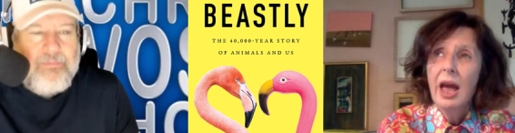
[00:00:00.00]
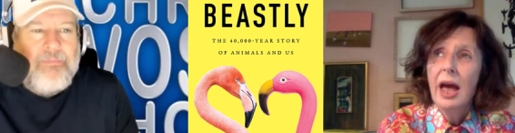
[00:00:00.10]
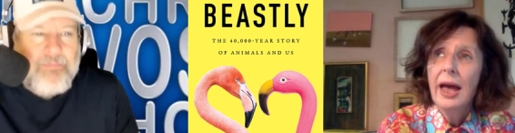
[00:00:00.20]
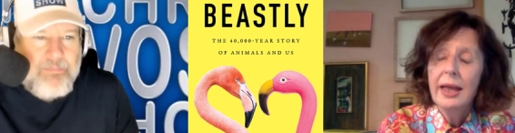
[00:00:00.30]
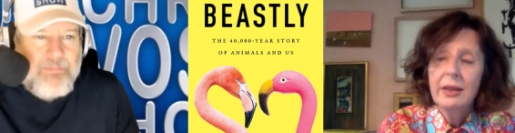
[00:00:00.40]

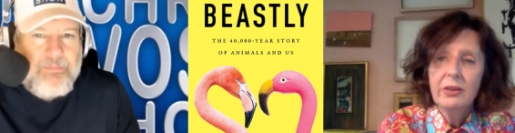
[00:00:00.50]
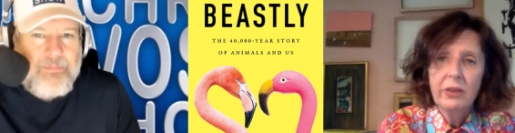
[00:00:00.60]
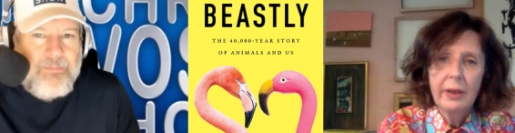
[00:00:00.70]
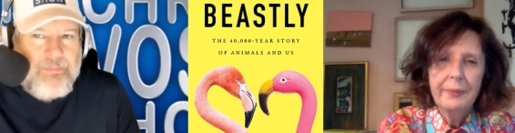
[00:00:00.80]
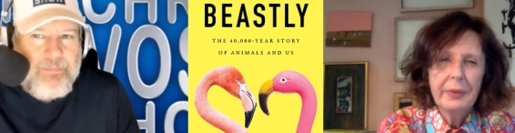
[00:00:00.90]
Speaker 1: mm-hmm. and
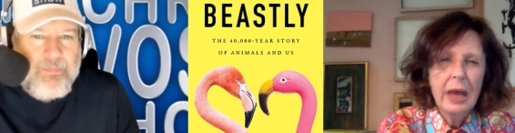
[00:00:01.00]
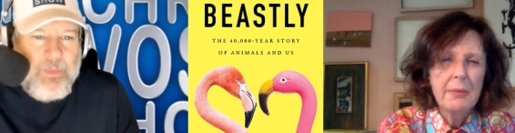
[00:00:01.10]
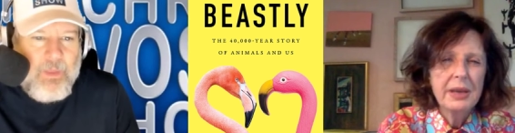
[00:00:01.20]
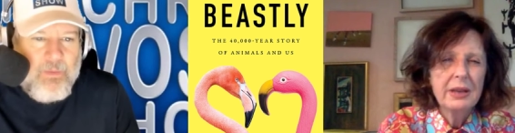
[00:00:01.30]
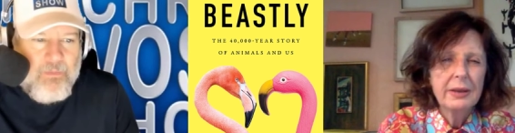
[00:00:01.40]
um,
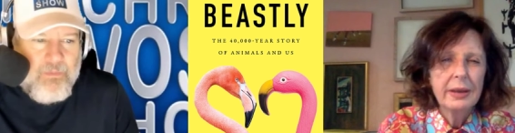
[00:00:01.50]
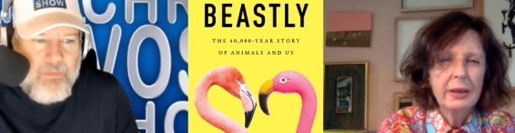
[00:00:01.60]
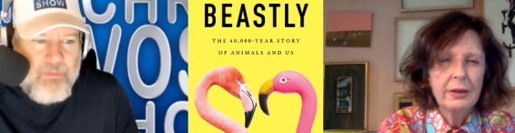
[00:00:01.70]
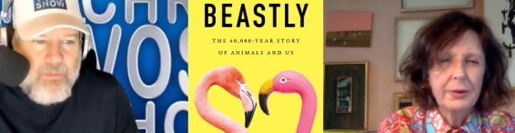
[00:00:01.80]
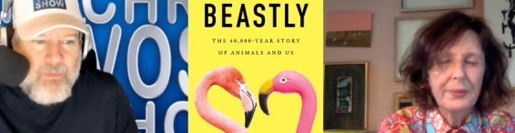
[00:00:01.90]
I mean,
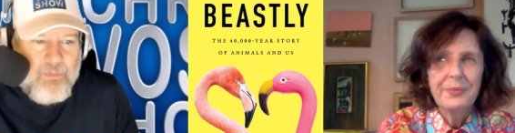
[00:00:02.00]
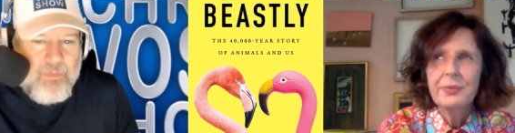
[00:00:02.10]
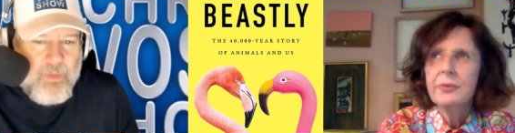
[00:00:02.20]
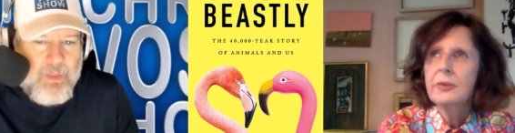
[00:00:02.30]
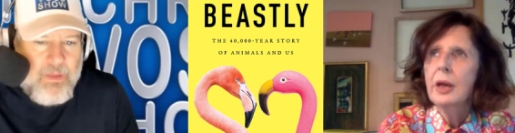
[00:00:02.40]
you know,
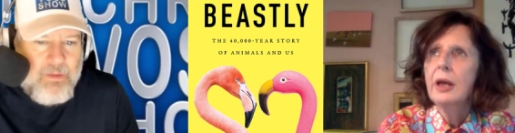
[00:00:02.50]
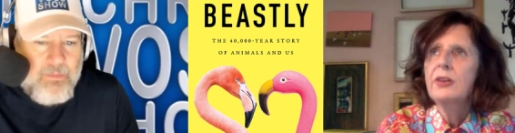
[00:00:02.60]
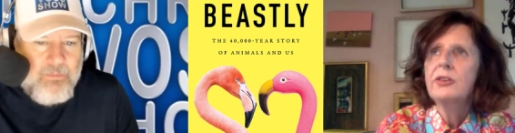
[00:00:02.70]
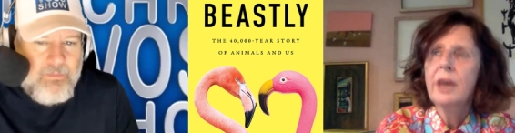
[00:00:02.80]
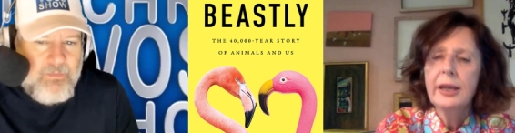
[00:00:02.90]

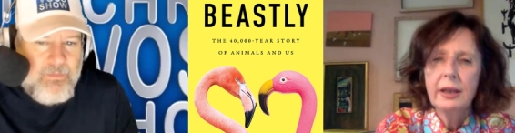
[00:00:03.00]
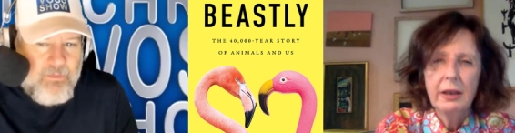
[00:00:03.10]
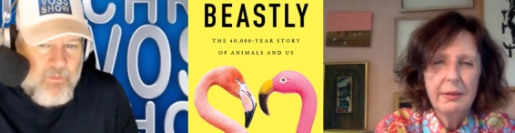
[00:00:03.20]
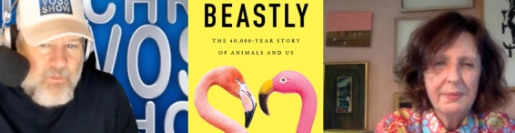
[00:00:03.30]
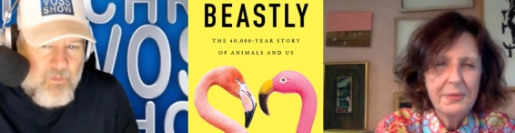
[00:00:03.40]
take